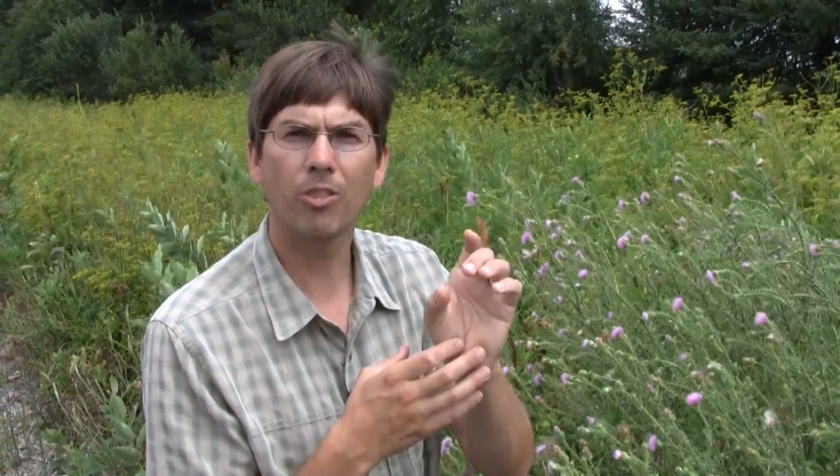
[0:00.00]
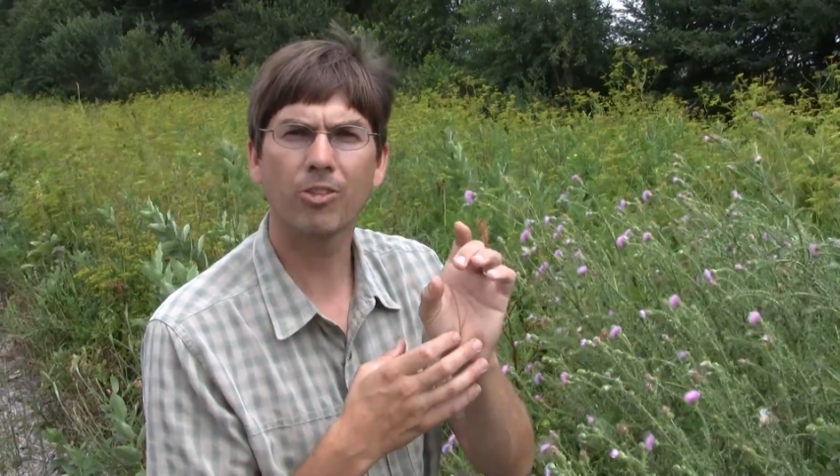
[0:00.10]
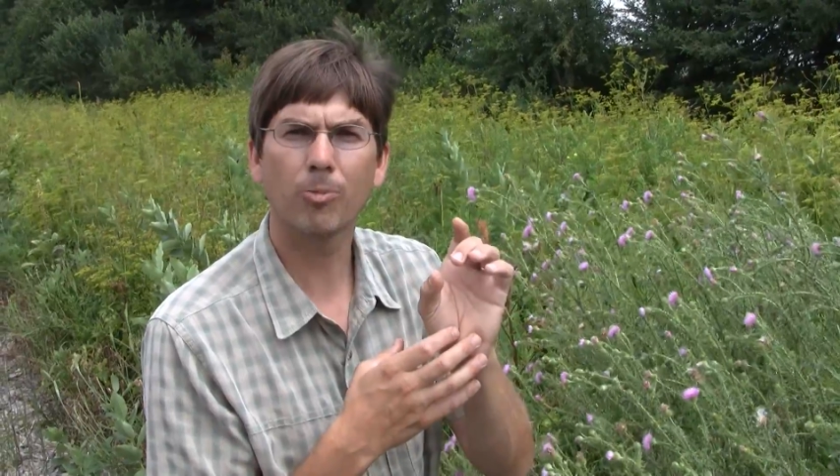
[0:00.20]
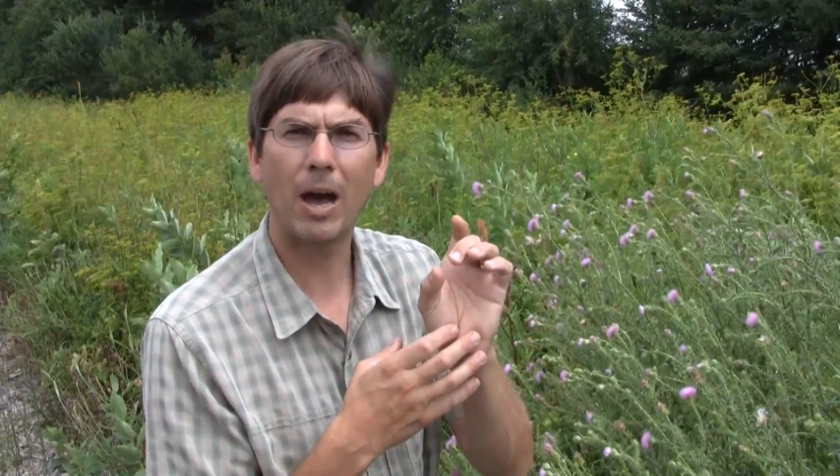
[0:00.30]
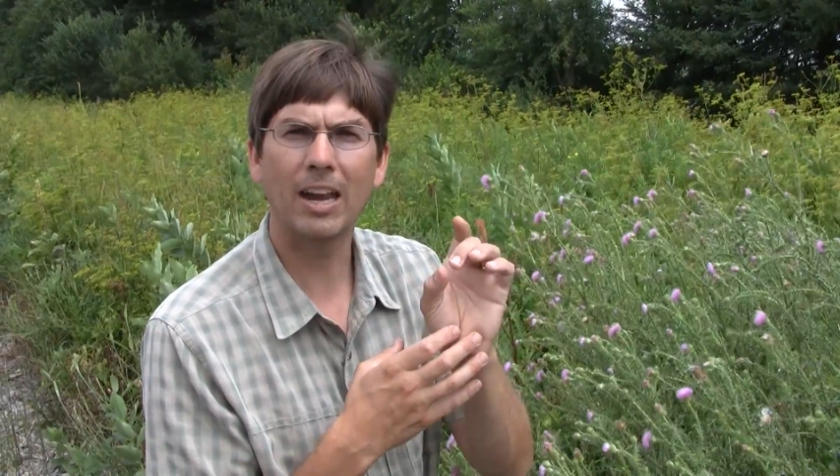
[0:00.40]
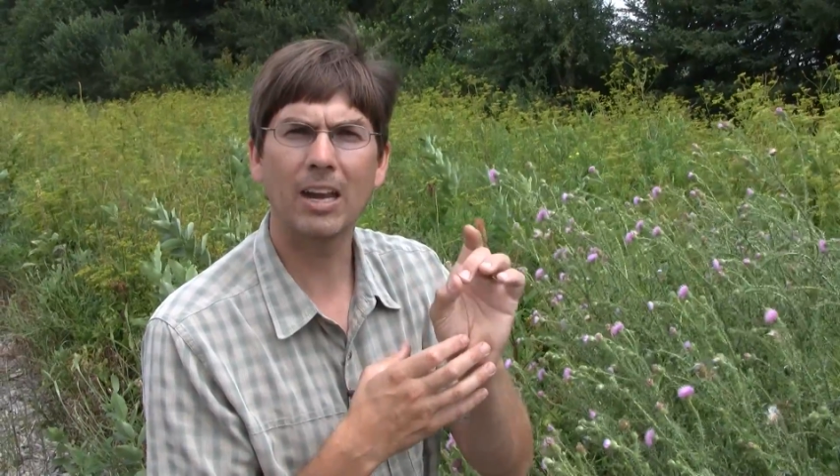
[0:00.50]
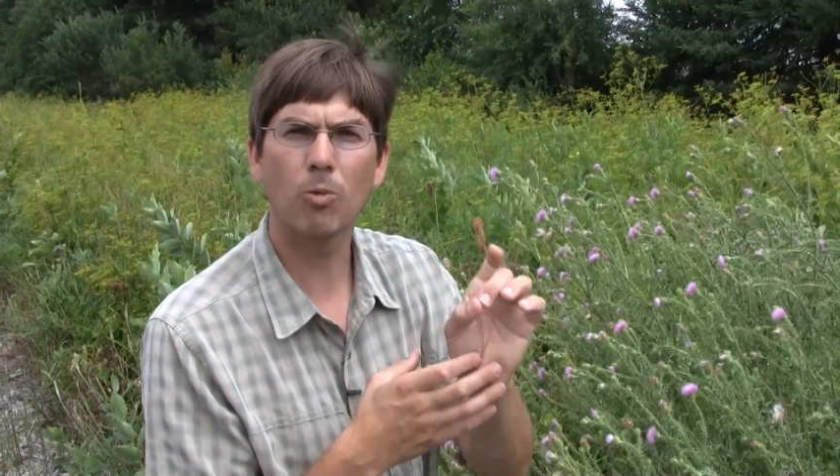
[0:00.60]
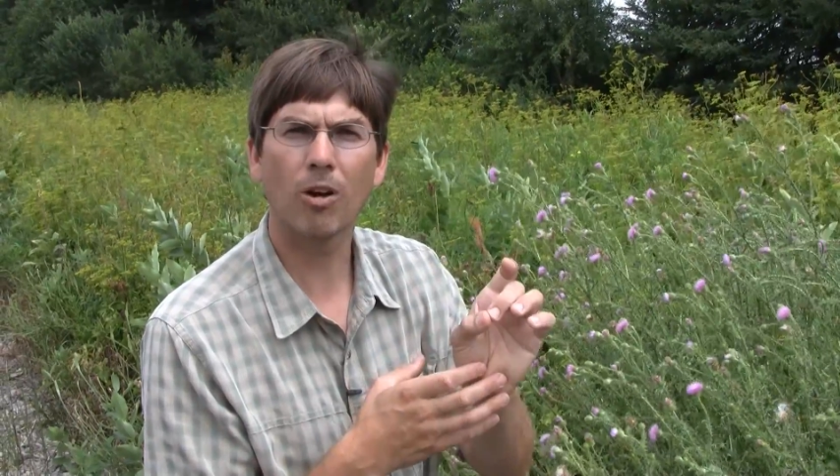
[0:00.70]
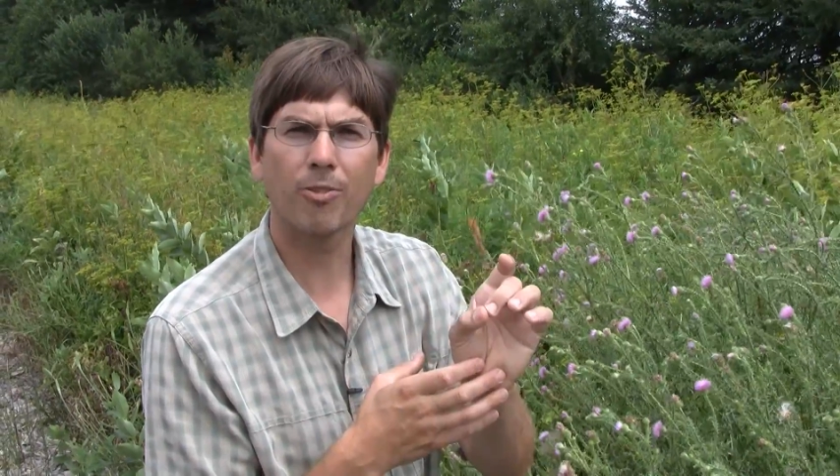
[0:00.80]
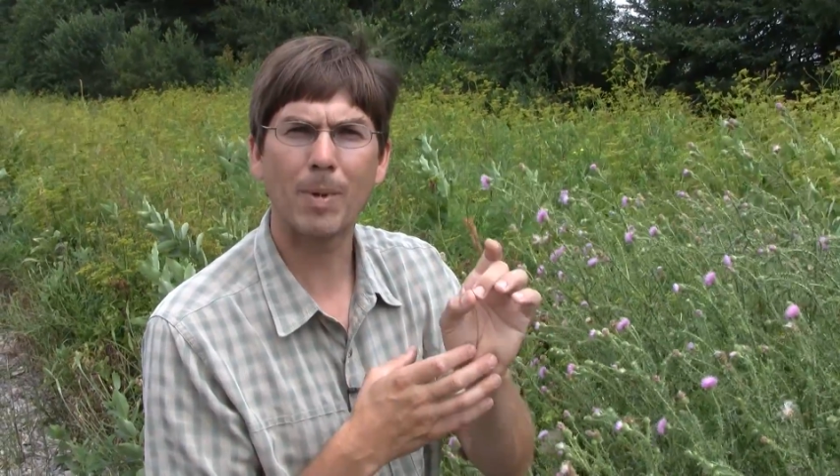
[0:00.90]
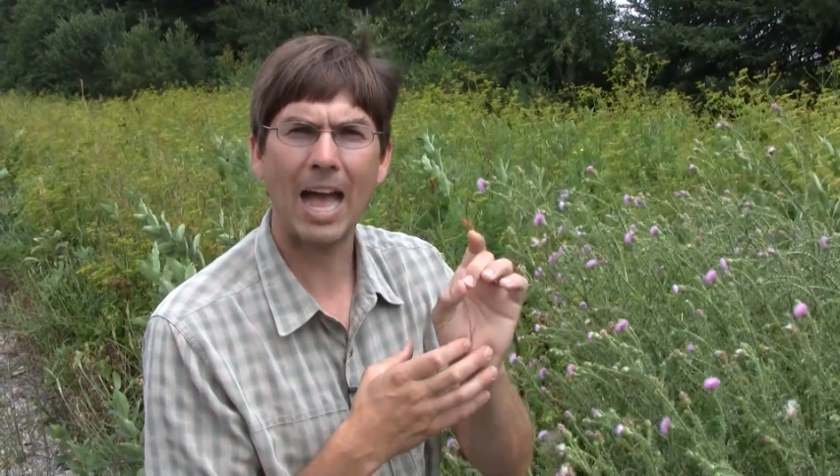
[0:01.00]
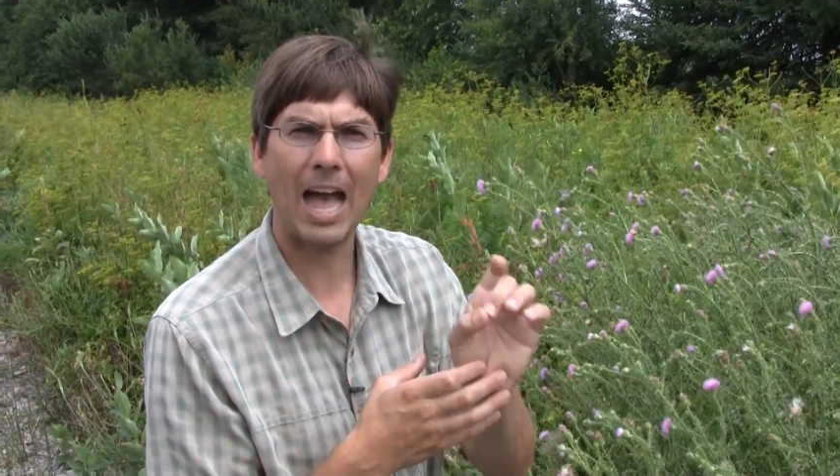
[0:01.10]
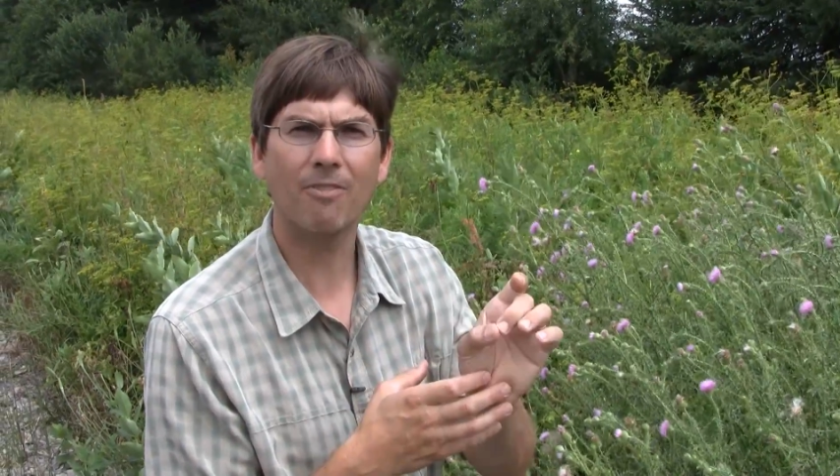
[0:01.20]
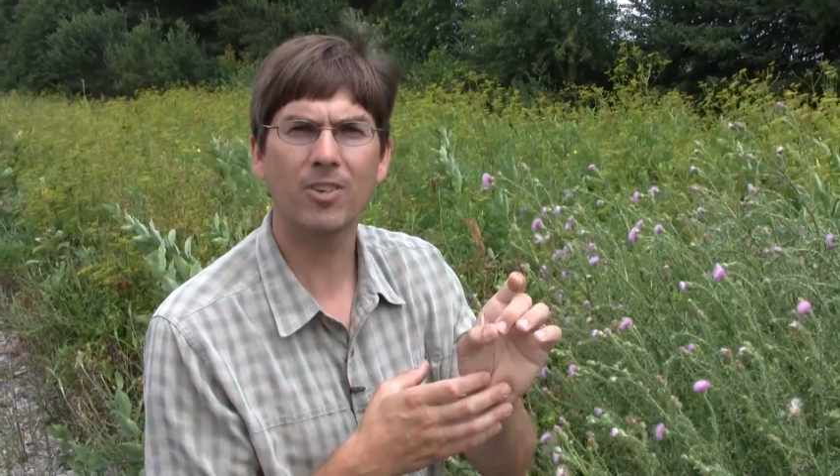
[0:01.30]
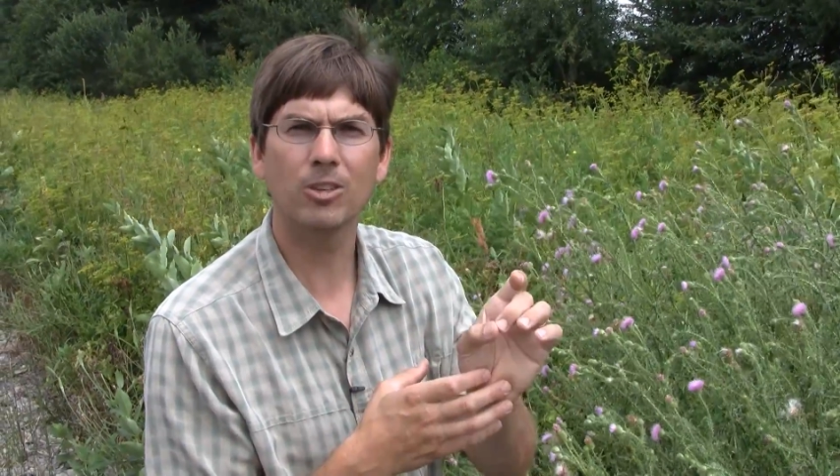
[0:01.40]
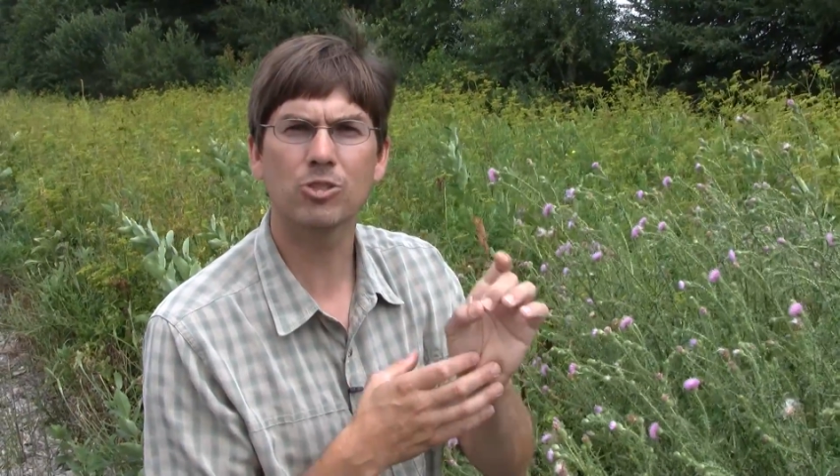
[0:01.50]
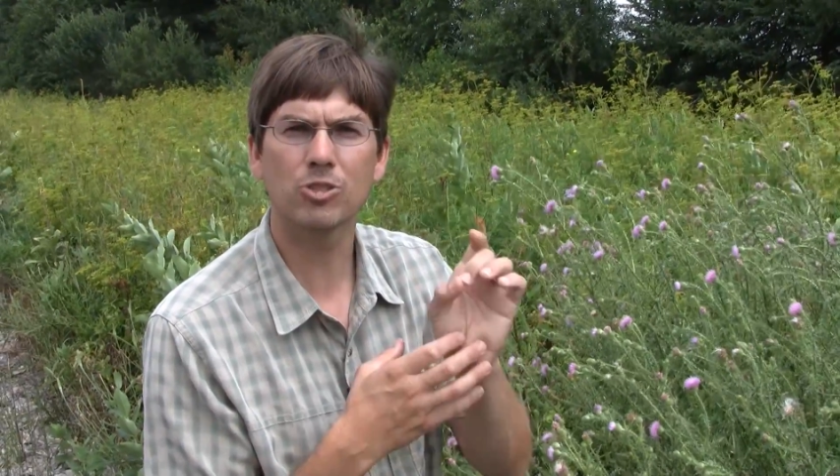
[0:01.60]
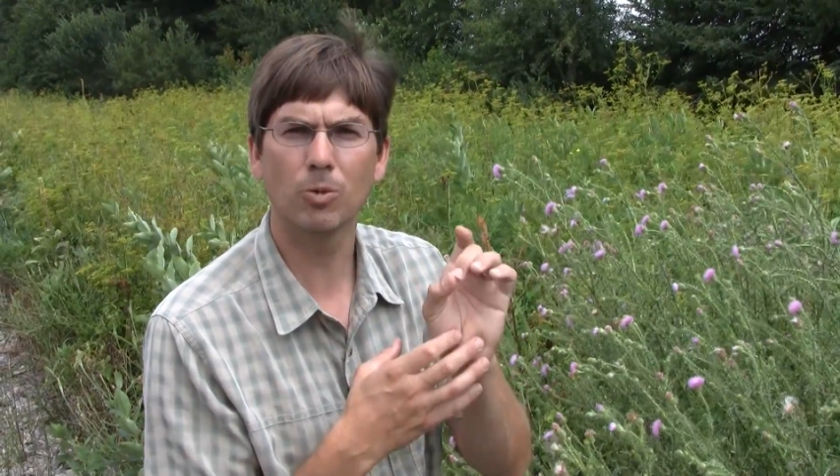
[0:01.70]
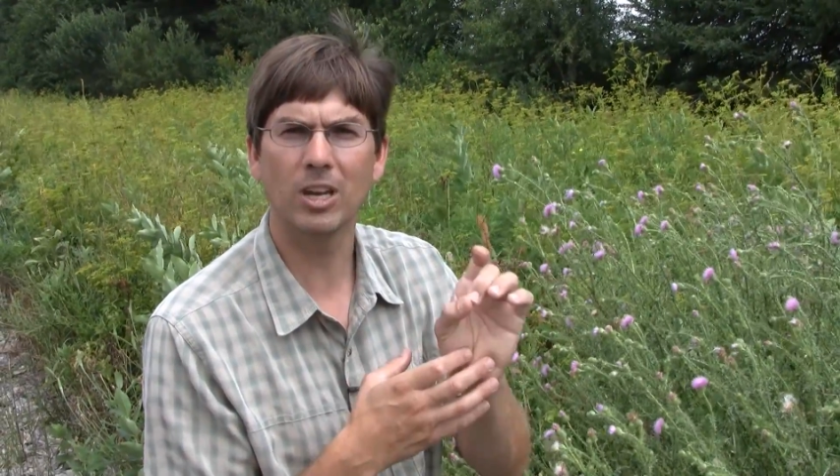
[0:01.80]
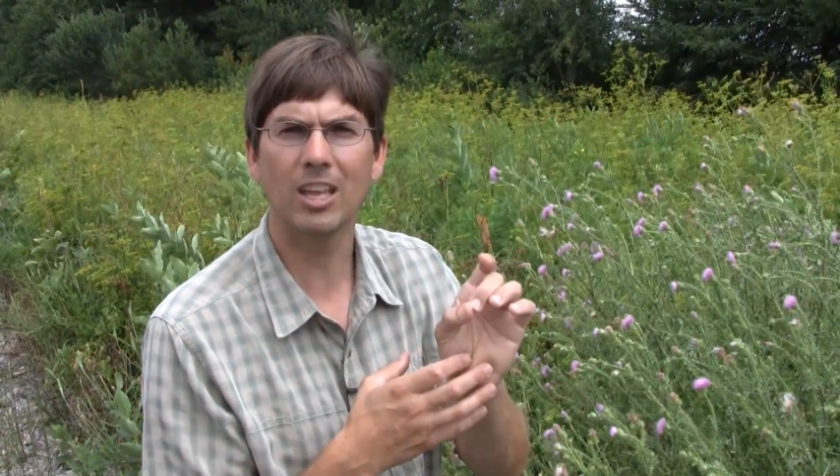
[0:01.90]
that's about anywhere from a half inch
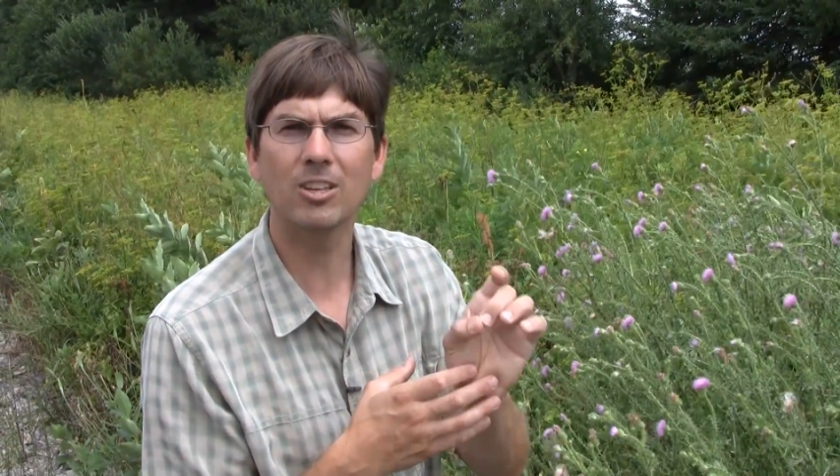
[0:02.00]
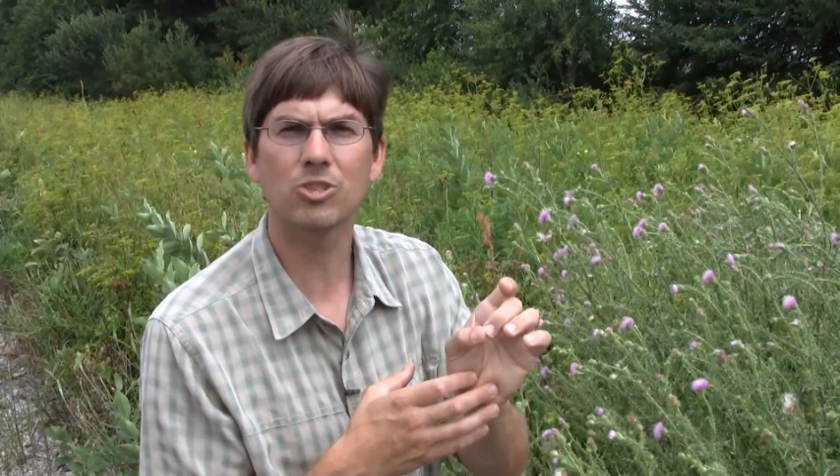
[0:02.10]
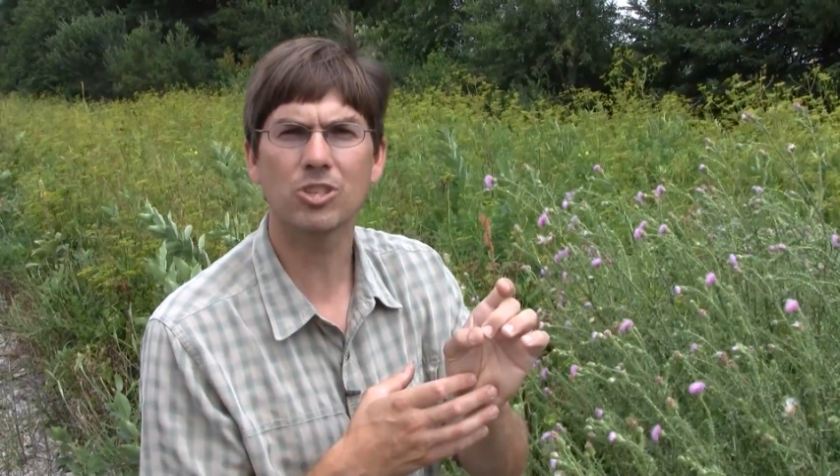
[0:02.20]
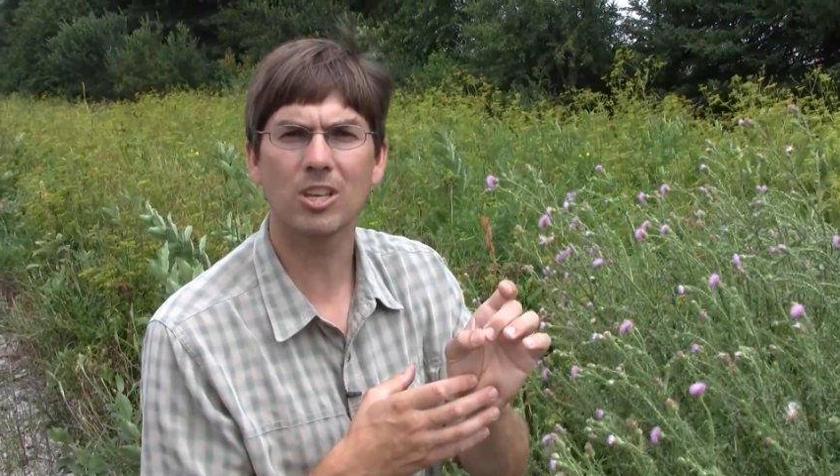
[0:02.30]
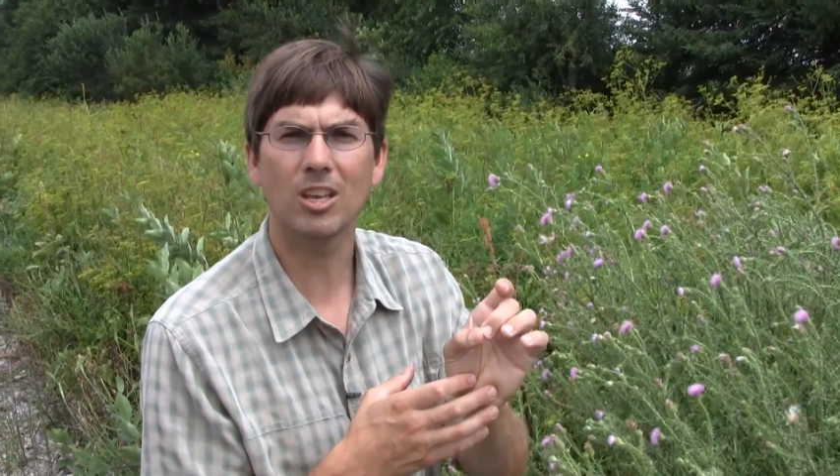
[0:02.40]
to an inch